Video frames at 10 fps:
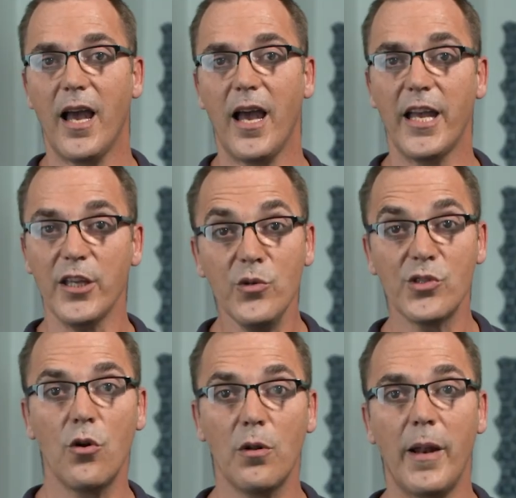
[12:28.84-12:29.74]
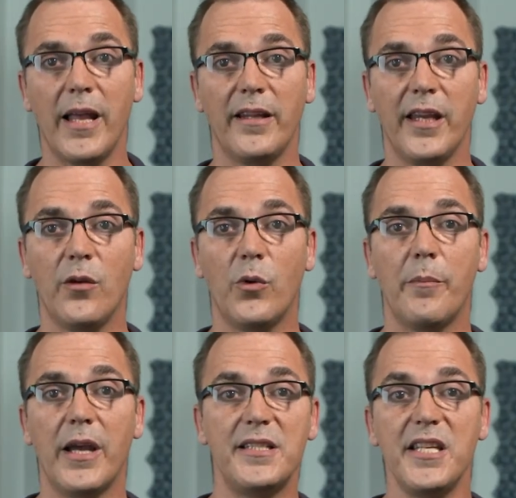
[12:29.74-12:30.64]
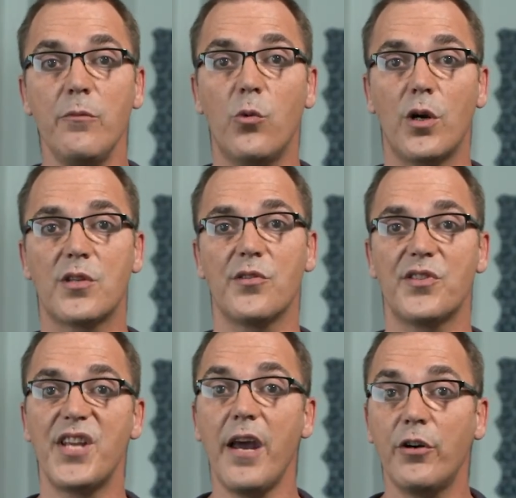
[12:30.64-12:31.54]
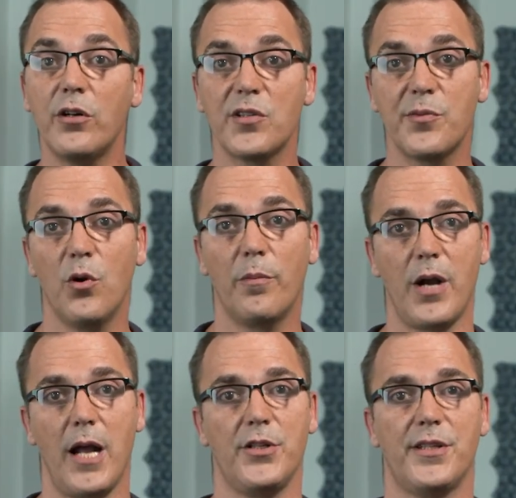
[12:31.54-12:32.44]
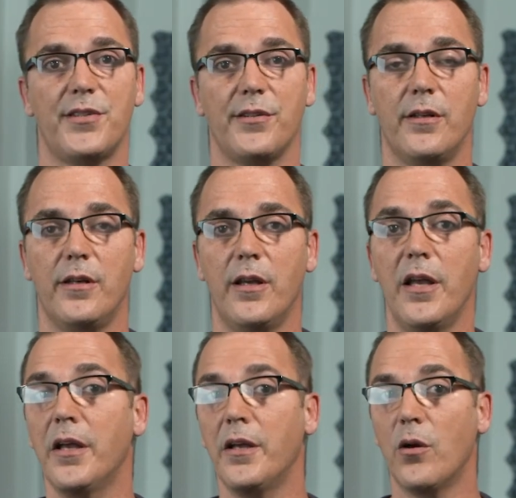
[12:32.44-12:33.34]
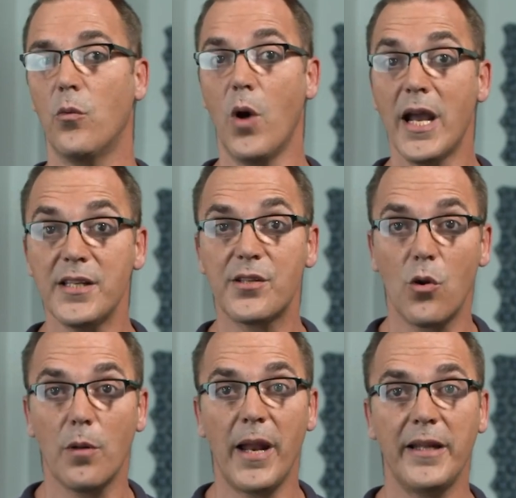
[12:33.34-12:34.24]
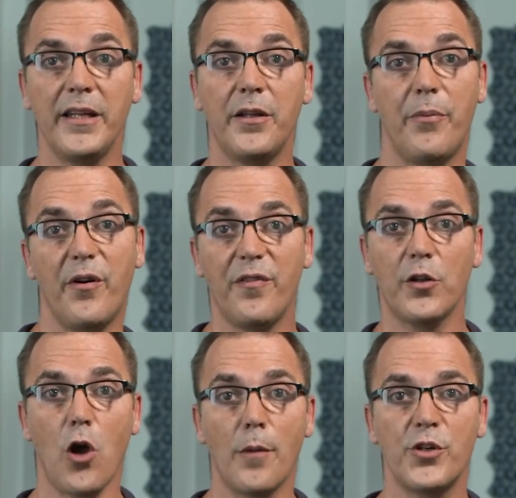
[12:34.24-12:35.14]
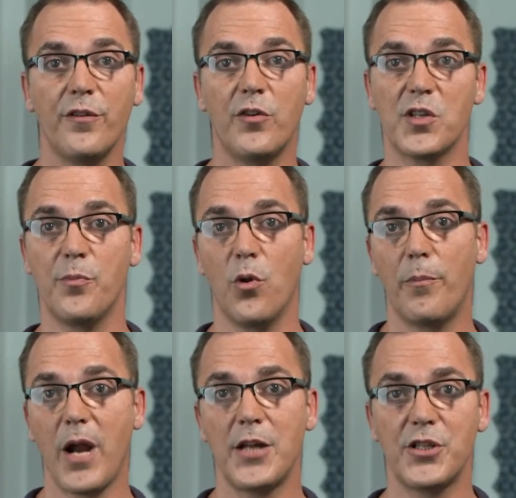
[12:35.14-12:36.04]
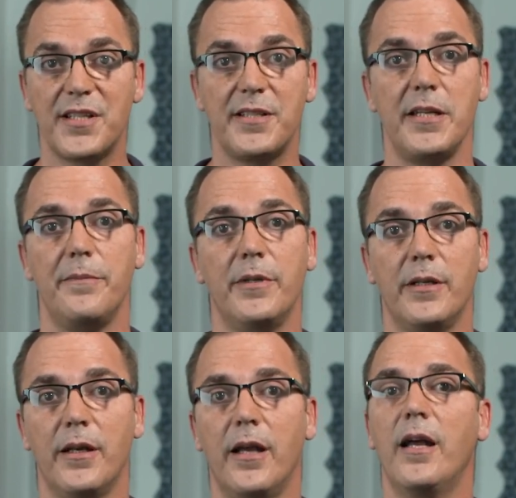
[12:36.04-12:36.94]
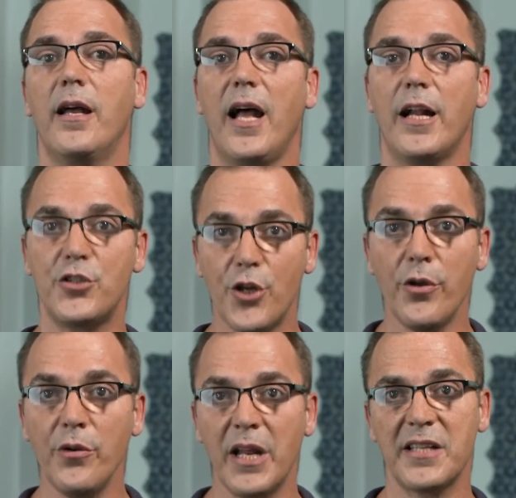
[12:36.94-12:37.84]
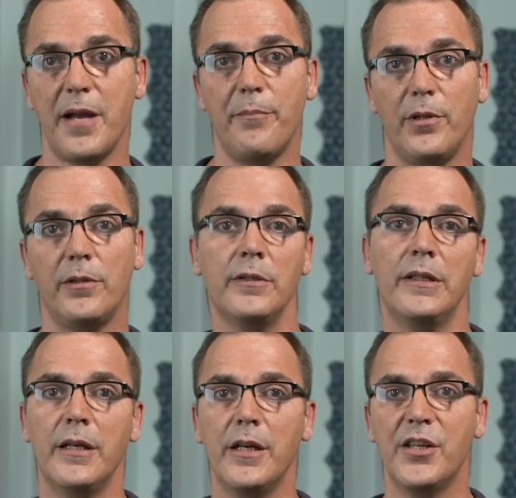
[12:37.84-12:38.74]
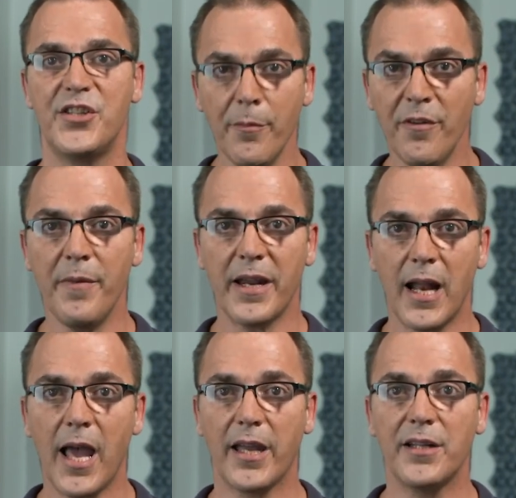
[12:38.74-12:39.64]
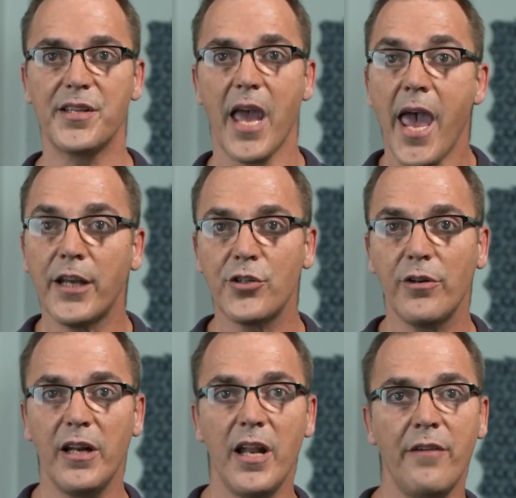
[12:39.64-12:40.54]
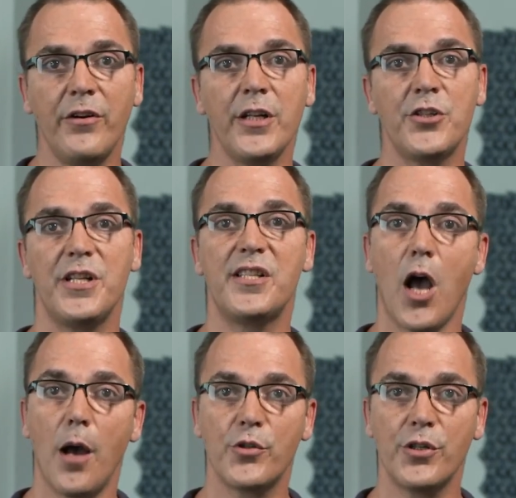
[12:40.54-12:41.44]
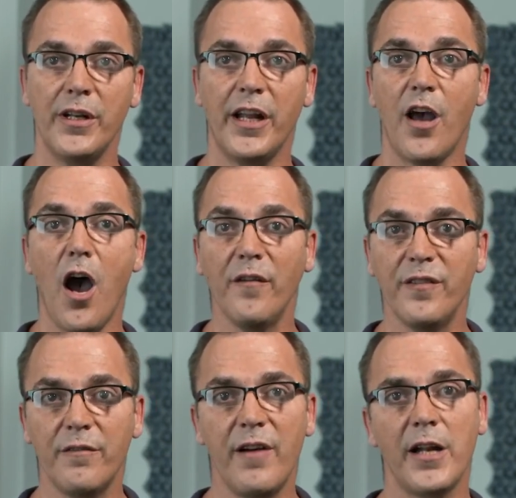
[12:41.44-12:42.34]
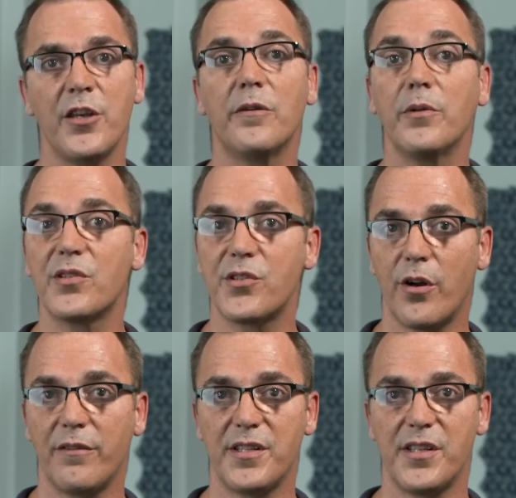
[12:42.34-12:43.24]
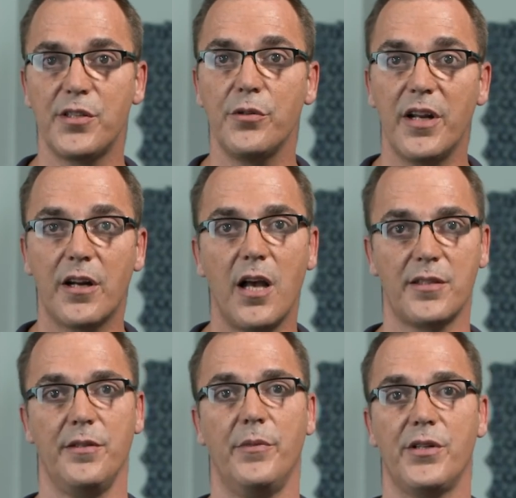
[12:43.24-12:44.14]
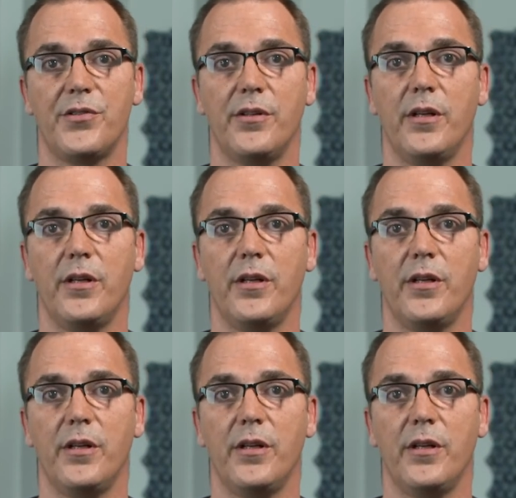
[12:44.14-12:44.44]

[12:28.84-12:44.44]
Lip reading: I use call blending when my team works on several small projects. Why is call blending the perfect option for a small projects team? I'll show you an example. Some of my clients actually leverage this option and offer valuable services to their customers.